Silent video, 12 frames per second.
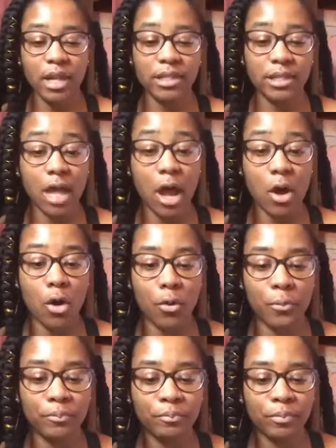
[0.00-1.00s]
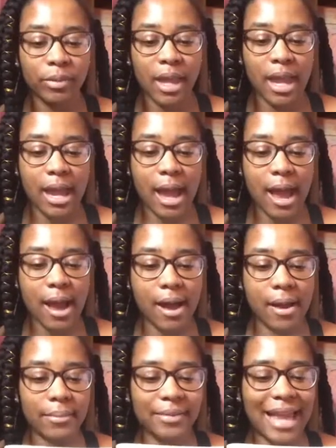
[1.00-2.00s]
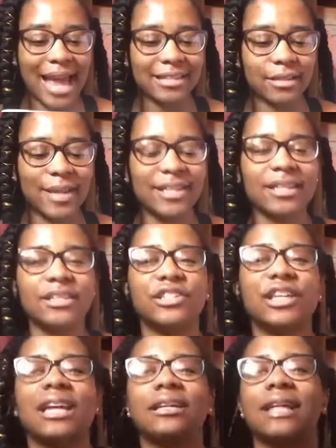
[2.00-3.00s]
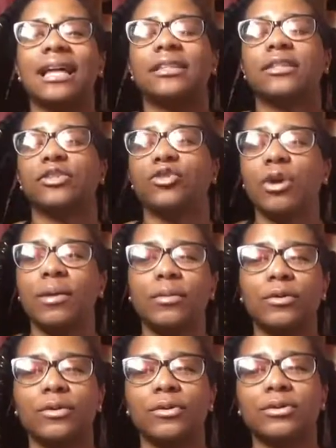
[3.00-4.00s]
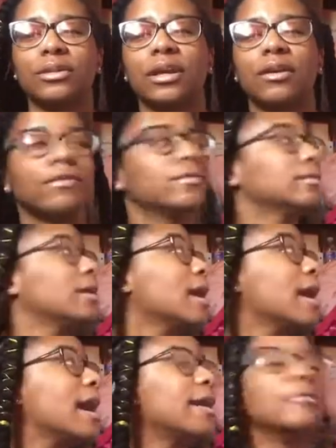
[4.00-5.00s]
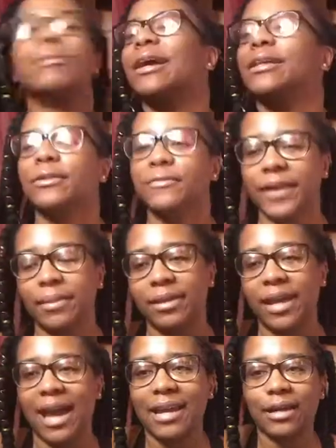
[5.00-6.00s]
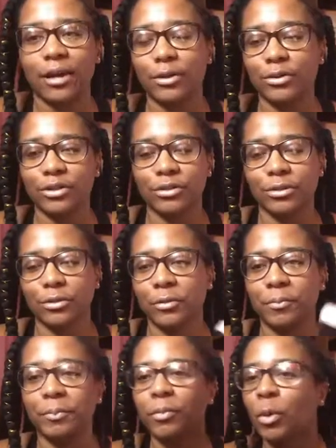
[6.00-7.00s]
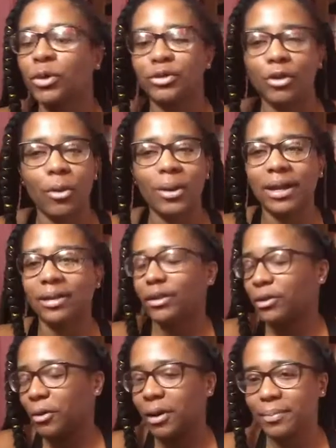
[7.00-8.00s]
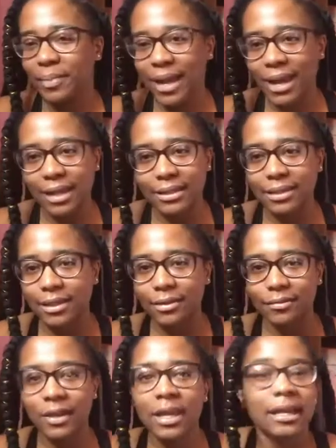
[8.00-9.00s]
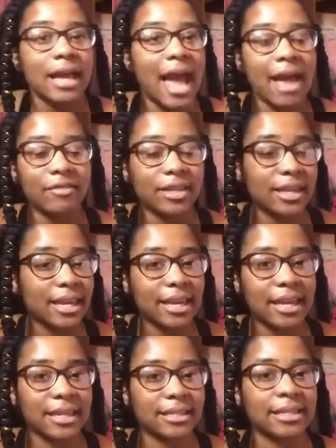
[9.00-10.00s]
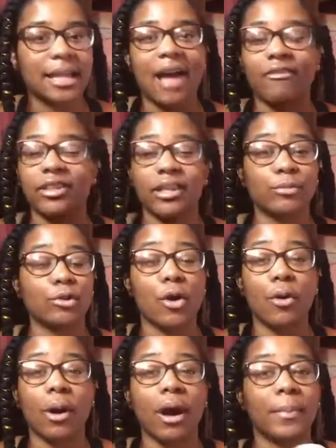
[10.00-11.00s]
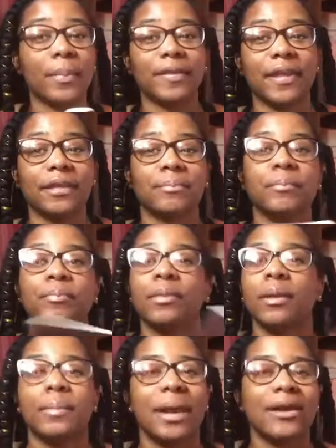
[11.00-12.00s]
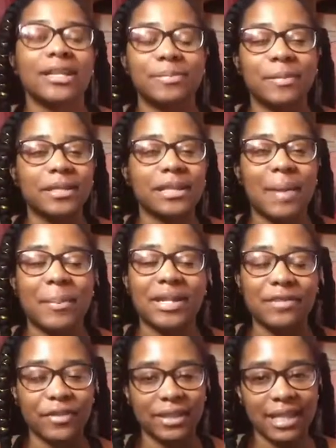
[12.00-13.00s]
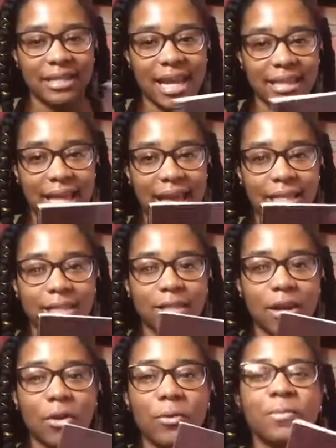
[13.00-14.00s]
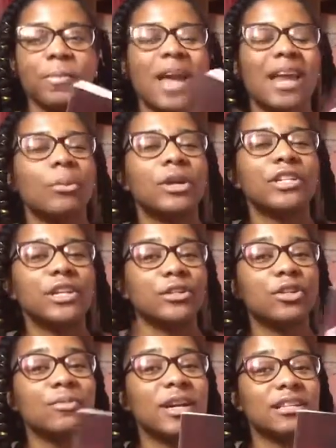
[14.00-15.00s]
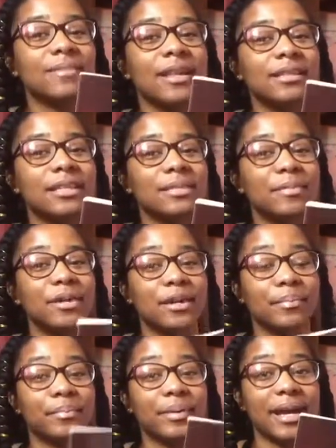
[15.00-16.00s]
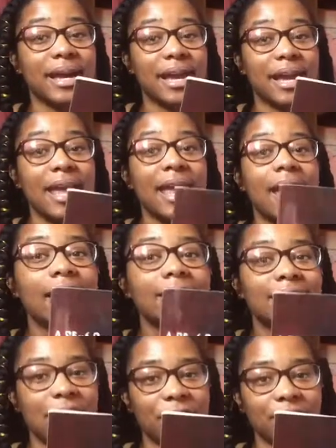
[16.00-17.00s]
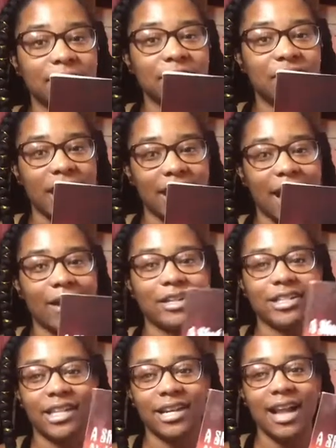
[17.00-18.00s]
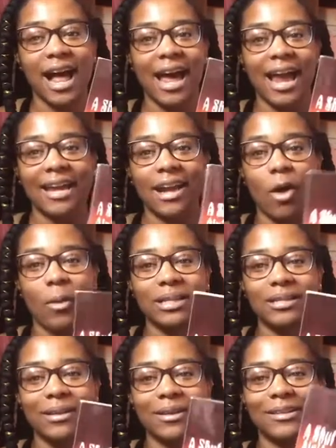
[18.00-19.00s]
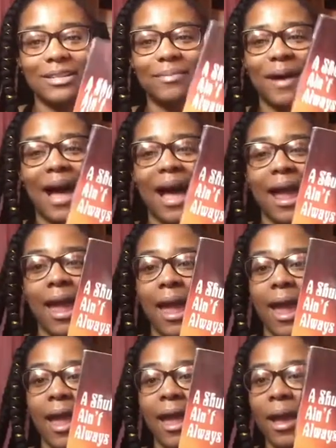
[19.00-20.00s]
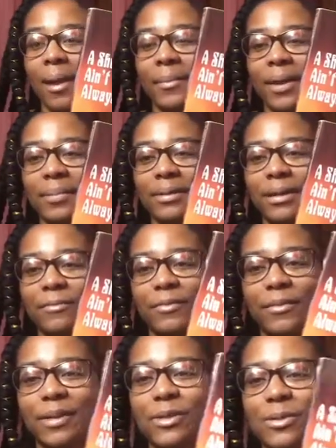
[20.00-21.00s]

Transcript: So yeah, so basically just kind of like the troubles of a regular family kind of goes through with the growing pains of having kids and having them grow up, and then parents splitting up and different things like that. So I don't want to share too much about this book, but definitely check out A Shut Eye Ain't Always Closed by Pamela M. Freeman.